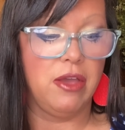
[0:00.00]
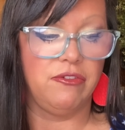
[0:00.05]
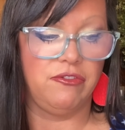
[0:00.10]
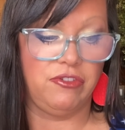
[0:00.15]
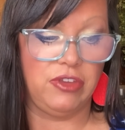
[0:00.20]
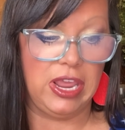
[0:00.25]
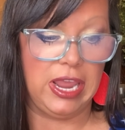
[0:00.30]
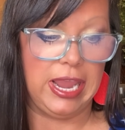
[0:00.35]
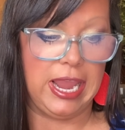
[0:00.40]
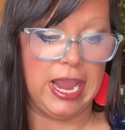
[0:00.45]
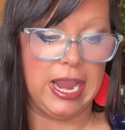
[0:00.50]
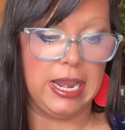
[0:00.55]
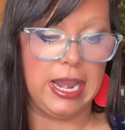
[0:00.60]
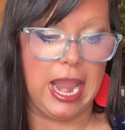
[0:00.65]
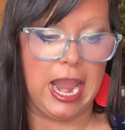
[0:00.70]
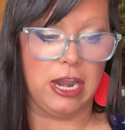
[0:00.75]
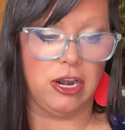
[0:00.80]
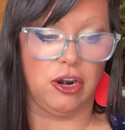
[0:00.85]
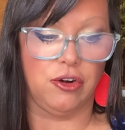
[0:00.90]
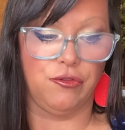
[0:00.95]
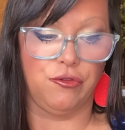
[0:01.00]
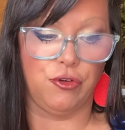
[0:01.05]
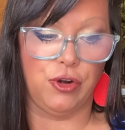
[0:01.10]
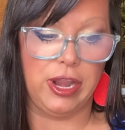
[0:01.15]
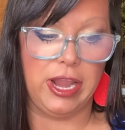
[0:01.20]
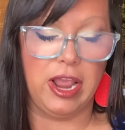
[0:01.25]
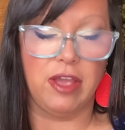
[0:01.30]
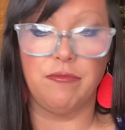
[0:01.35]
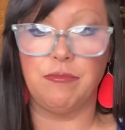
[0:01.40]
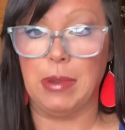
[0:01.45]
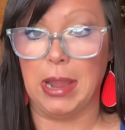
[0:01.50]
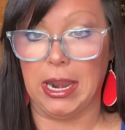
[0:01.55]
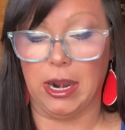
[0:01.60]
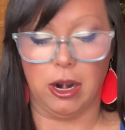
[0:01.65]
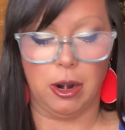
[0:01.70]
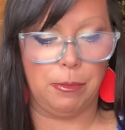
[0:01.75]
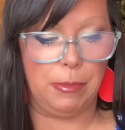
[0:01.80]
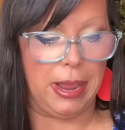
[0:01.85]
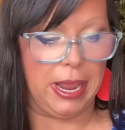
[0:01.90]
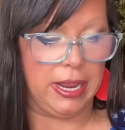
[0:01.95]
vegan, and are free of
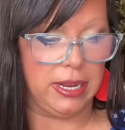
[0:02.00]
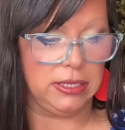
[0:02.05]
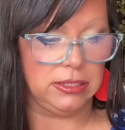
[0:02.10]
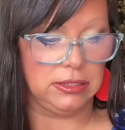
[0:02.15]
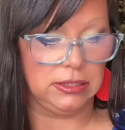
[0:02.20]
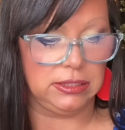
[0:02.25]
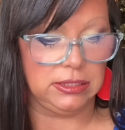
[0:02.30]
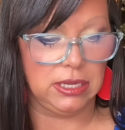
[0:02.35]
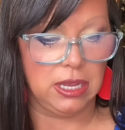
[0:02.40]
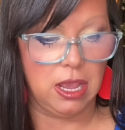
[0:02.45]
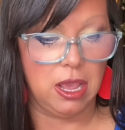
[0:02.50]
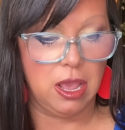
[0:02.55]
parabens,